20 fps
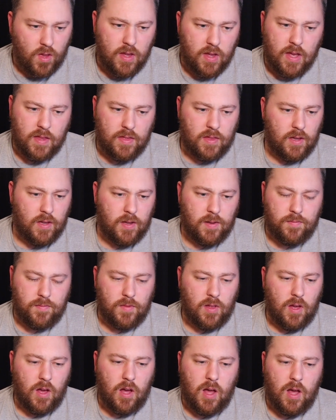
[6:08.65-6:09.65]
yeah, the
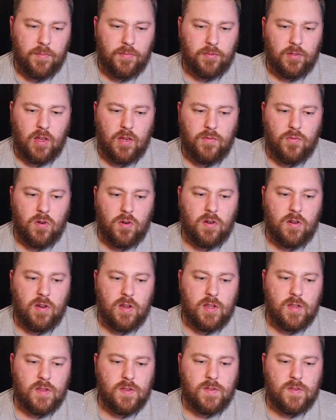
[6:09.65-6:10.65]
the hop flavor
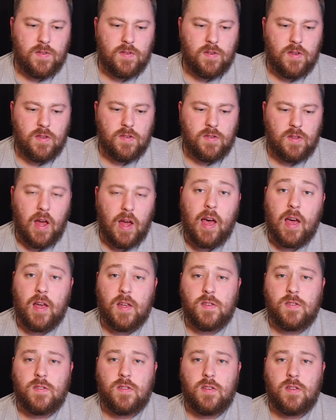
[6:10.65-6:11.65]
is is
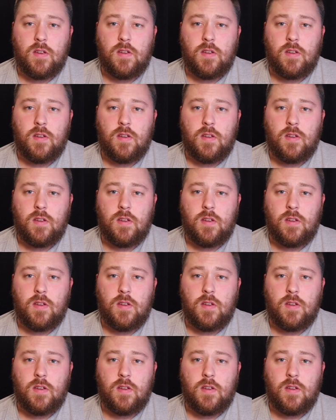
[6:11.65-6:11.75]
nice.